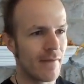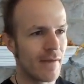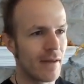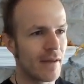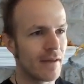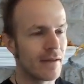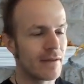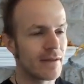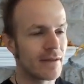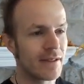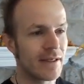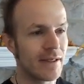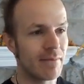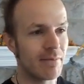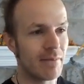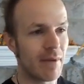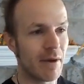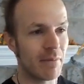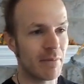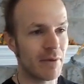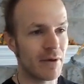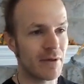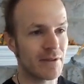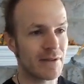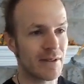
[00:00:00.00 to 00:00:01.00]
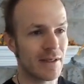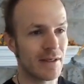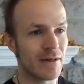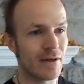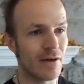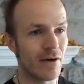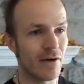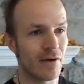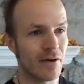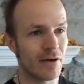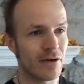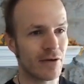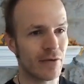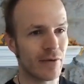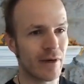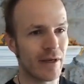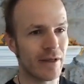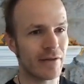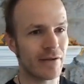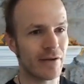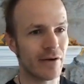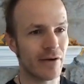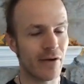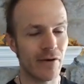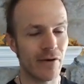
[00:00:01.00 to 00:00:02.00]
team members can go and create
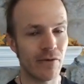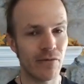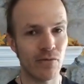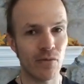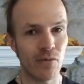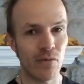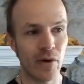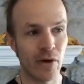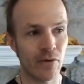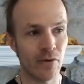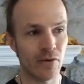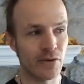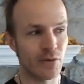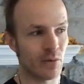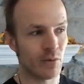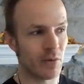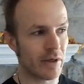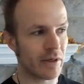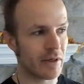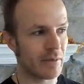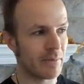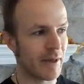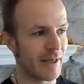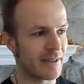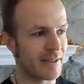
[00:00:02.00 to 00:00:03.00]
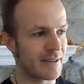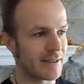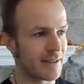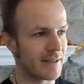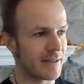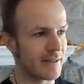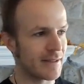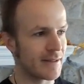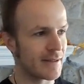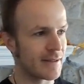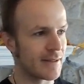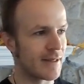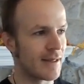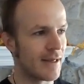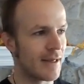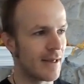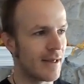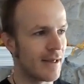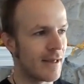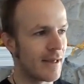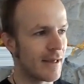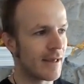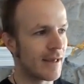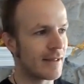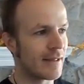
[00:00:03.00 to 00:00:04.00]
their own roads workbenches
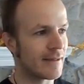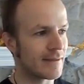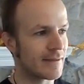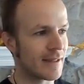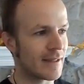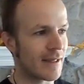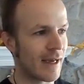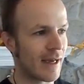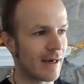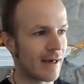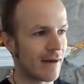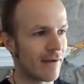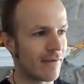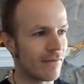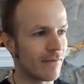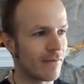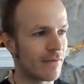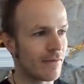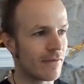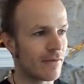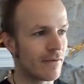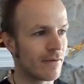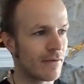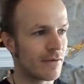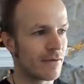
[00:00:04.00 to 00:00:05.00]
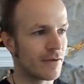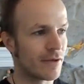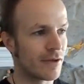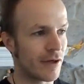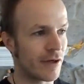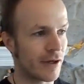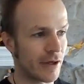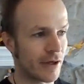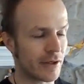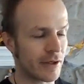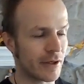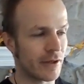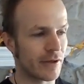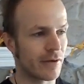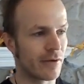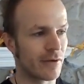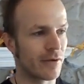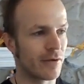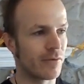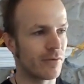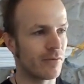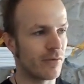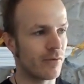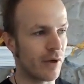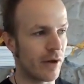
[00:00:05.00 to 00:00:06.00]
inside of NERC
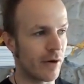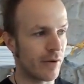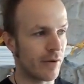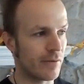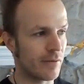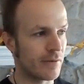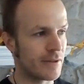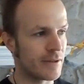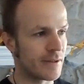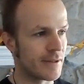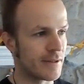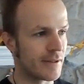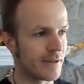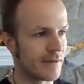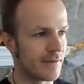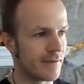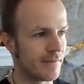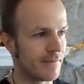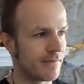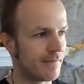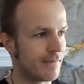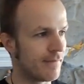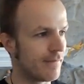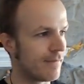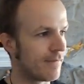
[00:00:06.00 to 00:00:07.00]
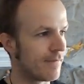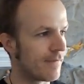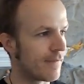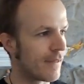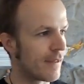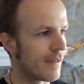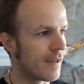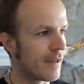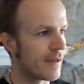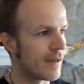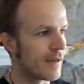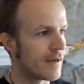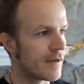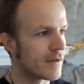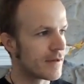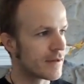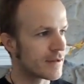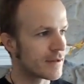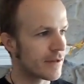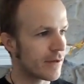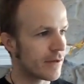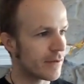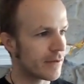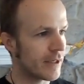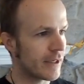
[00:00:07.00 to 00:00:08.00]
roads.
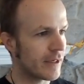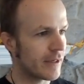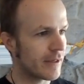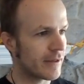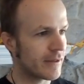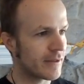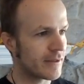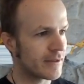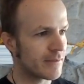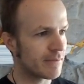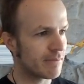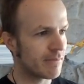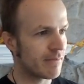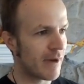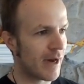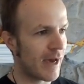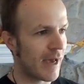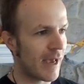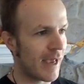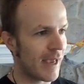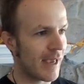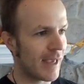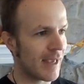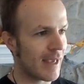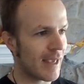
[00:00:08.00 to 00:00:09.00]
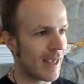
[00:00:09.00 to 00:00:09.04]
So here is my